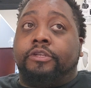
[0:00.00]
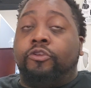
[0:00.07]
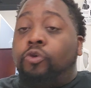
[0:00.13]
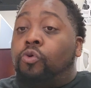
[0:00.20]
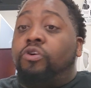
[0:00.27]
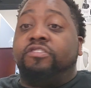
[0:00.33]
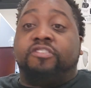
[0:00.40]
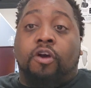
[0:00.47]

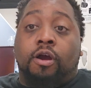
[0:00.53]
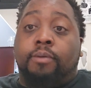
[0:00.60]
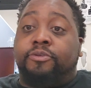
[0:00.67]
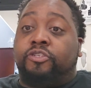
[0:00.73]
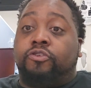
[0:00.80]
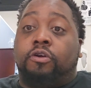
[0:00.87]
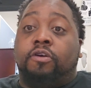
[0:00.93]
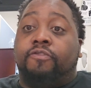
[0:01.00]
Dorrance
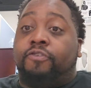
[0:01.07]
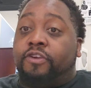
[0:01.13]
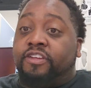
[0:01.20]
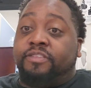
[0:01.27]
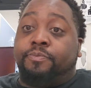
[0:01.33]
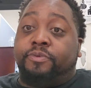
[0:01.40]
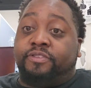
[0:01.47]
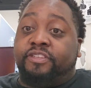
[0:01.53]
Armstrong for
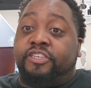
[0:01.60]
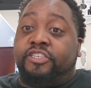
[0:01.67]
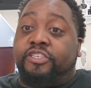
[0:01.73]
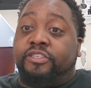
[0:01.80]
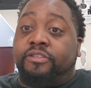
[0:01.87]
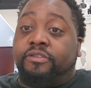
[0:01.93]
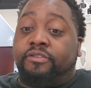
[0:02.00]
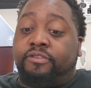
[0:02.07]
his
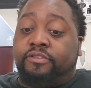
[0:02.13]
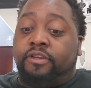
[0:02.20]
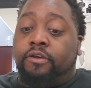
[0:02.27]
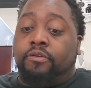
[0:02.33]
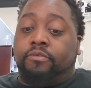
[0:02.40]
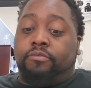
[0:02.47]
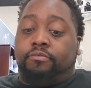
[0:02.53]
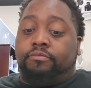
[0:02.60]
position.
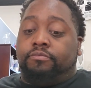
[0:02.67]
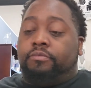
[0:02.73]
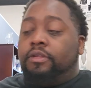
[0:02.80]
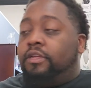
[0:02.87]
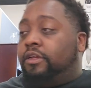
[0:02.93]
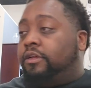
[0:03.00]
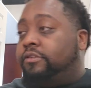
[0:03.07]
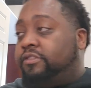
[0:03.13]
So
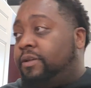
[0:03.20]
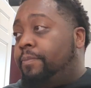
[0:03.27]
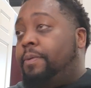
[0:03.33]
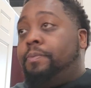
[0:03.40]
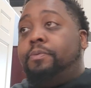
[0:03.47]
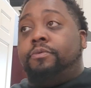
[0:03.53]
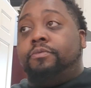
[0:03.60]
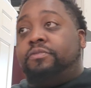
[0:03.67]
some
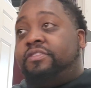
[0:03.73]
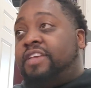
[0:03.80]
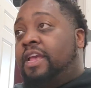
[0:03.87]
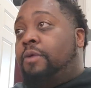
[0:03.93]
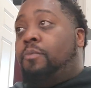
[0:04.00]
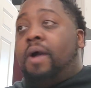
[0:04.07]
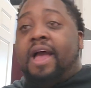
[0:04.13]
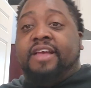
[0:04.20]
people
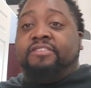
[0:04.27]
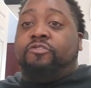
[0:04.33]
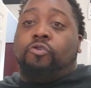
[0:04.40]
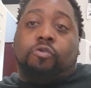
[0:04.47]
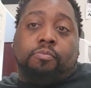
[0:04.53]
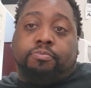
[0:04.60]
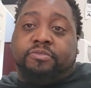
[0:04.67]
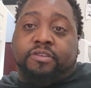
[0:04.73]
say, why is
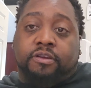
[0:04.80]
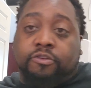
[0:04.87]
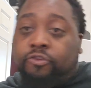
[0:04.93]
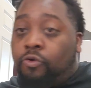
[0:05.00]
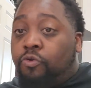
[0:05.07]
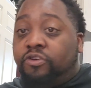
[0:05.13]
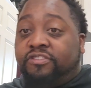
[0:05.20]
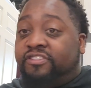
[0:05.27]

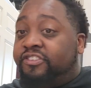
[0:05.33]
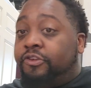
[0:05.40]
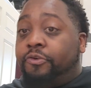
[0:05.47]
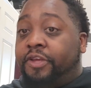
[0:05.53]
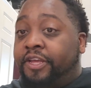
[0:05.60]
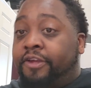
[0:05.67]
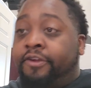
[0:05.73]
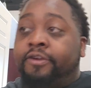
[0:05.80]
Dorrance
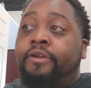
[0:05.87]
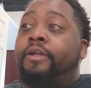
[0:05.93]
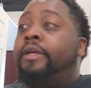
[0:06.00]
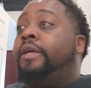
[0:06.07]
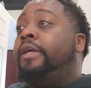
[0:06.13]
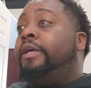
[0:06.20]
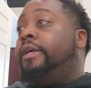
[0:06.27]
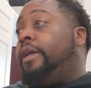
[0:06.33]
still here?
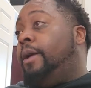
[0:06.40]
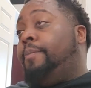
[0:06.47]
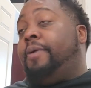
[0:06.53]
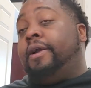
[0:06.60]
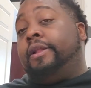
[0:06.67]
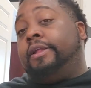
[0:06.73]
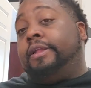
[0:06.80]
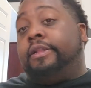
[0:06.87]

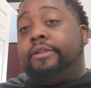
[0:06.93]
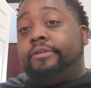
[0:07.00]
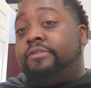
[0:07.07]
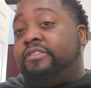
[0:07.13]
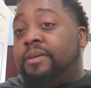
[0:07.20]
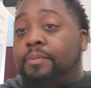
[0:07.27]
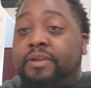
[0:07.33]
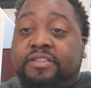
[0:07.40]
Apparently,
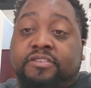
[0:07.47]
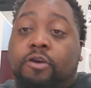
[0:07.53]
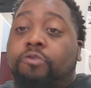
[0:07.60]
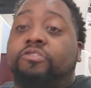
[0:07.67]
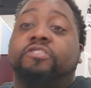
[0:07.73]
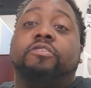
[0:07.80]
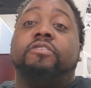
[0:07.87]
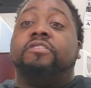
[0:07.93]
some of these
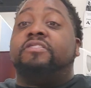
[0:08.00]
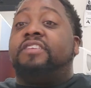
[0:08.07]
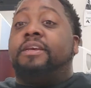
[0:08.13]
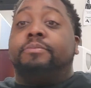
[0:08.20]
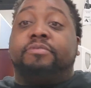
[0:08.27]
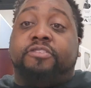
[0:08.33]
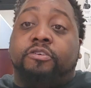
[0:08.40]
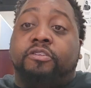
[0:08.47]
coaches on this
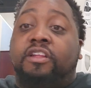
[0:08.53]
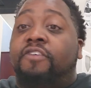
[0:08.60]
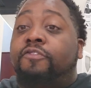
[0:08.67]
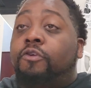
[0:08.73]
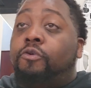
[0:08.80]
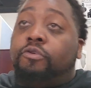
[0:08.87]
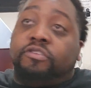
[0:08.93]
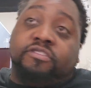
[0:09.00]
team still
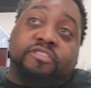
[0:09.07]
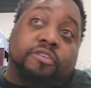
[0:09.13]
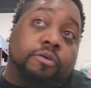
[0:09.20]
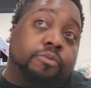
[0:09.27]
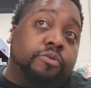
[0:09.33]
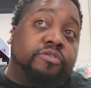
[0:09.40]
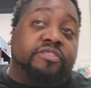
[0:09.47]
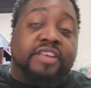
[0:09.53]
love Dorrance.
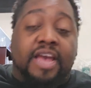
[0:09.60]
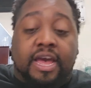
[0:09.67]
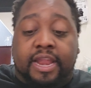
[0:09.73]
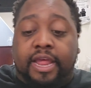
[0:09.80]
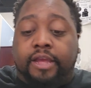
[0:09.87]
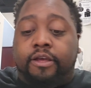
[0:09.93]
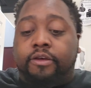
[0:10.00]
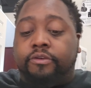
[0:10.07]
So we'll see
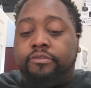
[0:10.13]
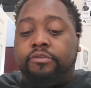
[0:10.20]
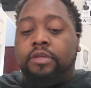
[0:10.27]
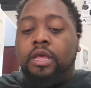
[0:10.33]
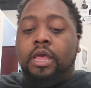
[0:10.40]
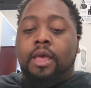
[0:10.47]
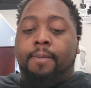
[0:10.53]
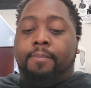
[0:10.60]
how that goes.
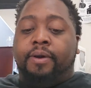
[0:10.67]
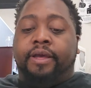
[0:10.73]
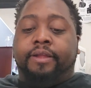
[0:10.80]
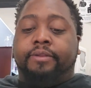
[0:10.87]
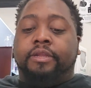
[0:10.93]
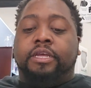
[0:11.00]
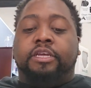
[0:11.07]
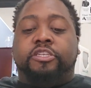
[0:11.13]

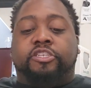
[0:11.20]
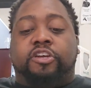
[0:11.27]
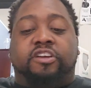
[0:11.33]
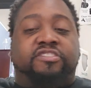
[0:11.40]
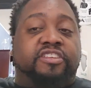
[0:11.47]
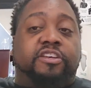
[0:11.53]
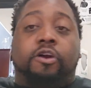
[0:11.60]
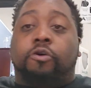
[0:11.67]
But
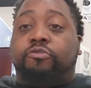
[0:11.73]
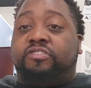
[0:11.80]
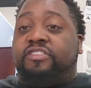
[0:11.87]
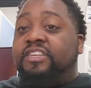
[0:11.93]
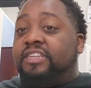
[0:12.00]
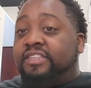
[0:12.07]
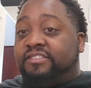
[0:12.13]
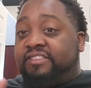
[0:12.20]
Chauncey
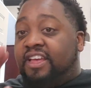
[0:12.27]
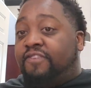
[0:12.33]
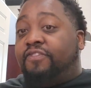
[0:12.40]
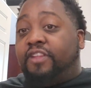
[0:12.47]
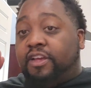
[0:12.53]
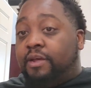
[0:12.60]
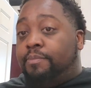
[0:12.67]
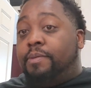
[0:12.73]
Golston is
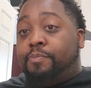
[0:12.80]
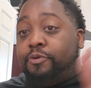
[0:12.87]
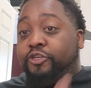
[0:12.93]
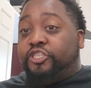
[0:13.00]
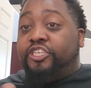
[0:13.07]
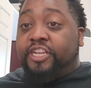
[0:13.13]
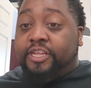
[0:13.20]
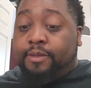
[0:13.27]
definitely going to be
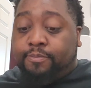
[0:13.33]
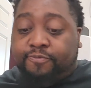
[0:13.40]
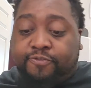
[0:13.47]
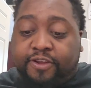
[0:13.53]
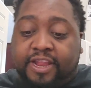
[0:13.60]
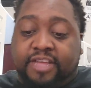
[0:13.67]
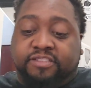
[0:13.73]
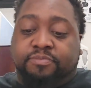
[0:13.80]
pushing him
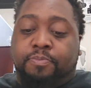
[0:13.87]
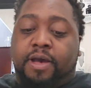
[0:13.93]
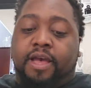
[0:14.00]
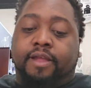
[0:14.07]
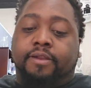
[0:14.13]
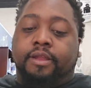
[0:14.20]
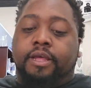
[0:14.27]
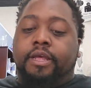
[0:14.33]
for that
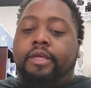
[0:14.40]
spot.